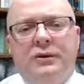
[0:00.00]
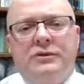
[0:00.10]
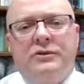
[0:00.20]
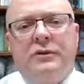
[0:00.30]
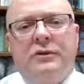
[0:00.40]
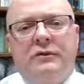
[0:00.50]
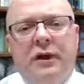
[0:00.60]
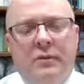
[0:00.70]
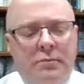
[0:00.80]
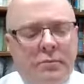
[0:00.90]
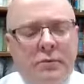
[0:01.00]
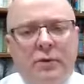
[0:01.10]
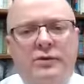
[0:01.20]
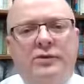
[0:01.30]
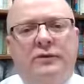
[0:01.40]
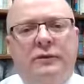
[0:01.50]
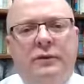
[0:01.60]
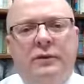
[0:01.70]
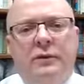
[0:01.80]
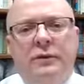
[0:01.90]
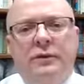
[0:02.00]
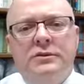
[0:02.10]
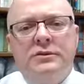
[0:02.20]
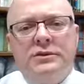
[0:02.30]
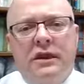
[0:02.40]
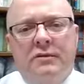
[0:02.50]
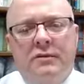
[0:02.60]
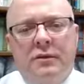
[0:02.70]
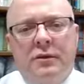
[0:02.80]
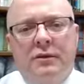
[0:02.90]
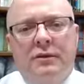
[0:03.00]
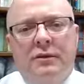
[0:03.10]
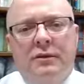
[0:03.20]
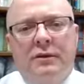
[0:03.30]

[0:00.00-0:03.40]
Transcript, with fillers: We serve a merciful Savior.